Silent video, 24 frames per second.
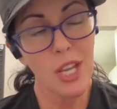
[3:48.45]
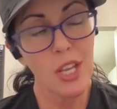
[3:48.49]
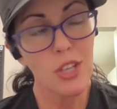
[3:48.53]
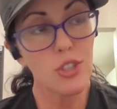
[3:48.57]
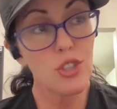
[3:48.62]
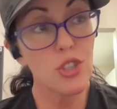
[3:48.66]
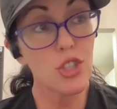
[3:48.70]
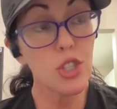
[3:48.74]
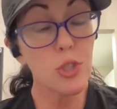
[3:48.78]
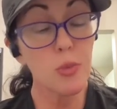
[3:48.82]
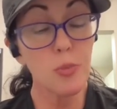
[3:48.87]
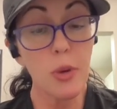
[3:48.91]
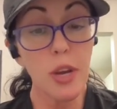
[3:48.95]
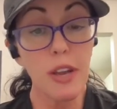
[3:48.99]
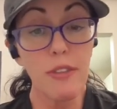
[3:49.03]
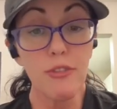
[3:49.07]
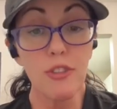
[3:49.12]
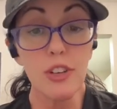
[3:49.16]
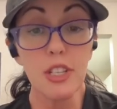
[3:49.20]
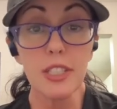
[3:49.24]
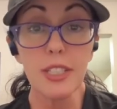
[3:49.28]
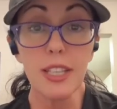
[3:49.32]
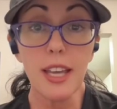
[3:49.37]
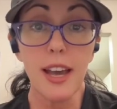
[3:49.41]
So just pray
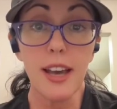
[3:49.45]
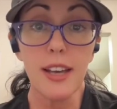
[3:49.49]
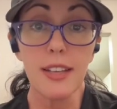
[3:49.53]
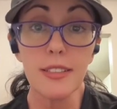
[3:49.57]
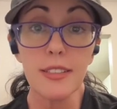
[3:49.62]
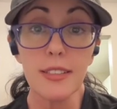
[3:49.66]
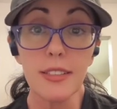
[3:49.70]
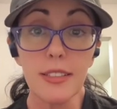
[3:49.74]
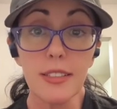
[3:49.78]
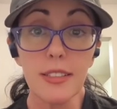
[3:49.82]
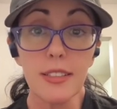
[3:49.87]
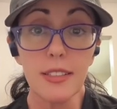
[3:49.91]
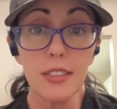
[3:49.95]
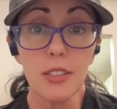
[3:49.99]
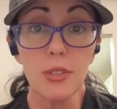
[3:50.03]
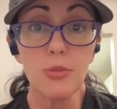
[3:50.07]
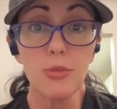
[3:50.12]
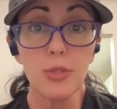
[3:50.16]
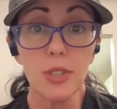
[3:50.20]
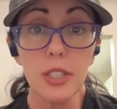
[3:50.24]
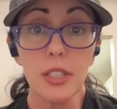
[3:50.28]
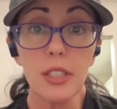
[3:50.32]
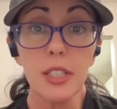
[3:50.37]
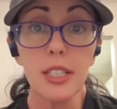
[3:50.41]
for us, guys. This is a
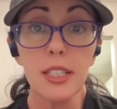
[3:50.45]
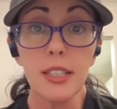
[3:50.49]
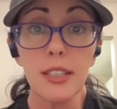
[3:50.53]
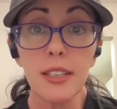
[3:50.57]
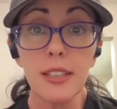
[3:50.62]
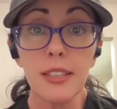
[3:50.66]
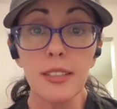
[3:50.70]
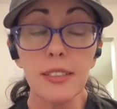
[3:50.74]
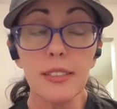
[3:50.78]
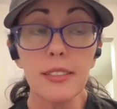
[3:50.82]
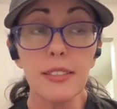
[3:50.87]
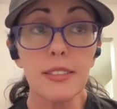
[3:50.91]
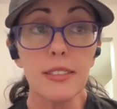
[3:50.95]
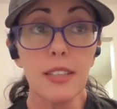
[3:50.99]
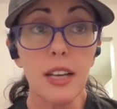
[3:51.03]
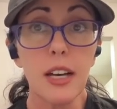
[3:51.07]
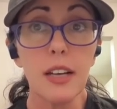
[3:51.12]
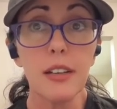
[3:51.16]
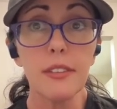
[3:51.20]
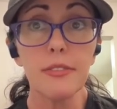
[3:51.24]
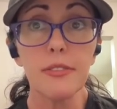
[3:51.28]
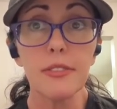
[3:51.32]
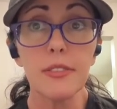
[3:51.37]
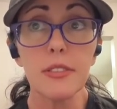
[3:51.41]
really
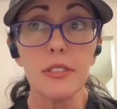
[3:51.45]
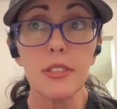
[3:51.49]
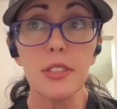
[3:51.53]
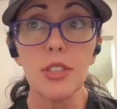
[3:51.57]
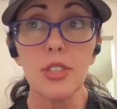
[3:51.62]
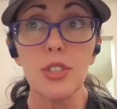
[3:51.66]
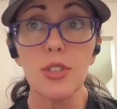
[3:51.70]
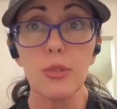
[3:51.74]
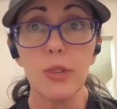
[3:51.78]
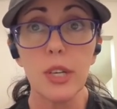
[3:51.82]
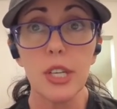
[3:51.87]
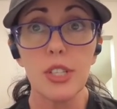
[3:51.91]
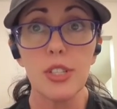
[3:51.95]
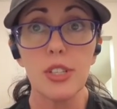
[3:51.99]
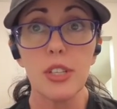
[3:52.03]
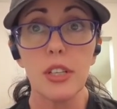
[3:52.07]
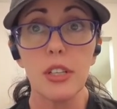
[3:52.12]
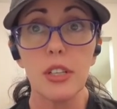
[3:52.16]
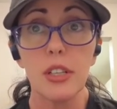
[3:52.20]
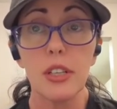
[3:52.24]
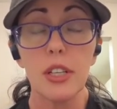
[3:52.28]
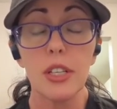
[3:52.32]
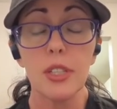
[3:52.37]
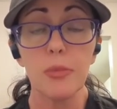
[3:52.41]
tough
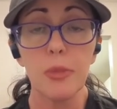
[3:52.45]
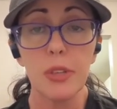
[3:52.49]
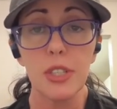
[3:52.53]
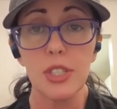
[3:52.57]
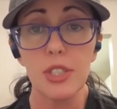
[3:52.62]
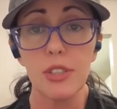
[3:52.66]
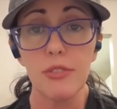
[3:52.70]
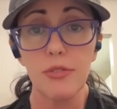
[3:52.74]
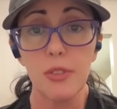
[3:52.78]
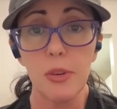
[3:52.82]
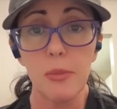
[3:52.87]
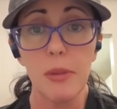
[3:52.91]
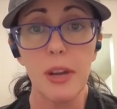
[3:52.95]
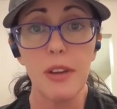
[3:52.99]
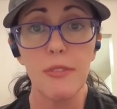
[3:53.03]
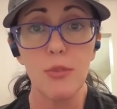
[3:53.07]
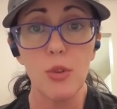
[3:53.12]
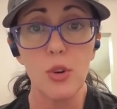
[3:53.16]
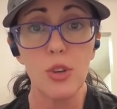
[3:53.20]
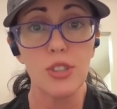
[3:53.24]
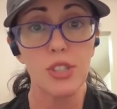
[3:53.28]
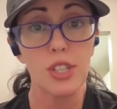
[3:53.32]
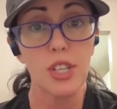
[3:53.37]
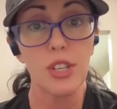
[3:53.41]
situation, especially for my
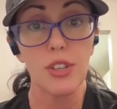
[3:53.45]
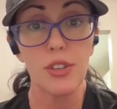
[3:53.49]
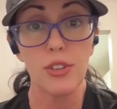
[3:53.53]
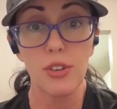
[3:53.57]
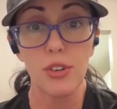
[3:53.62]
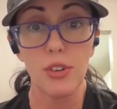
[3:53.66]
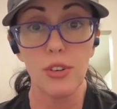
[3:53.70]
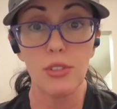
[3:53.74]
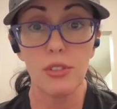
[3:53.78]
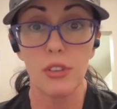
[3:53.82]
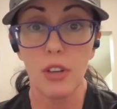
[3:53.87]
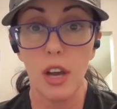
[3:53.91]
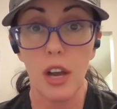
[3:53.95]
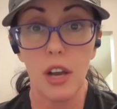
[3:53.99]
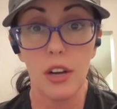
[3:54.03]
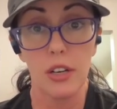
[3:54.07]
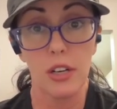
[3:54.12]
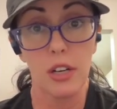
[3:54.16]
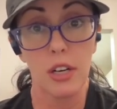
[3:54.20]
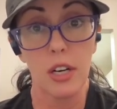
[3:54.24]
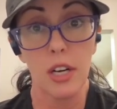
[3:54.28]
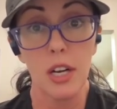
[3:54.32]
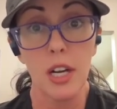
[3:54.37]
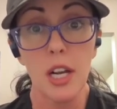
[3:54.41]
14-year-old
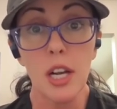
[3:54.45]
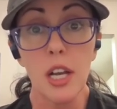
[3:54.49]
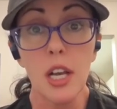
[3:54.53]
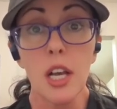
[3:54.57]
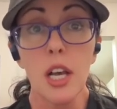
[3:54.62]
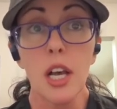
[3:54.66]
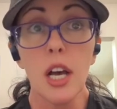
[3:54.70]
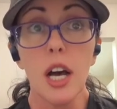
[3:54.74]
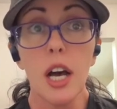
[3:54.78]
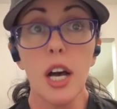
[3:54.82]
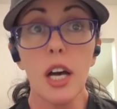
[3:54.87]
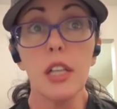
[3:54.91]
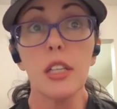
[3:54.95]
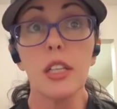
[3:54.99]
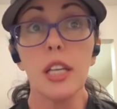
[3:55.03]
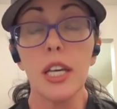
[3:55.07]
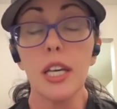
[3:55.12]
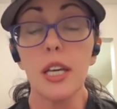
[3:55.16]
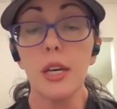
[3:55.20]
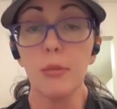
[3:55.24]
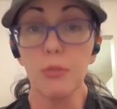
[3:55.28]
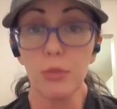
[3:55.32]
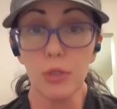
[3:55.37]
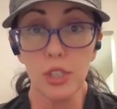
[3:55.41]
daughter,
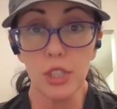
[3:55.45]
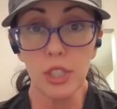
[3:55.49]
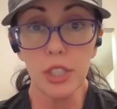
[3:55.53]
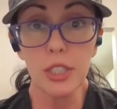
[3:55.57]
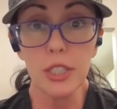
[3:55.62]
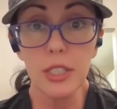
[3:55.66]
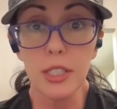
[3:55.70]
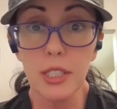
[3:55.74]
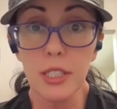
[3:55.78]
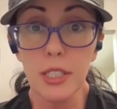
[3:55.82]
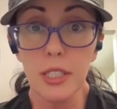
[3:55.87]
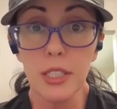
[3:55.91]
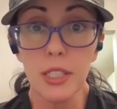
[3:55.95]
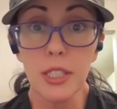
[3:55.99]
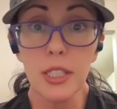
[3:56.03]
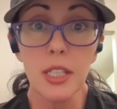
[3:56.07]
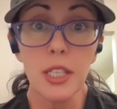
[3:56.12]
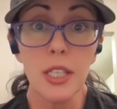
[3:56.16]
Alea Brooks.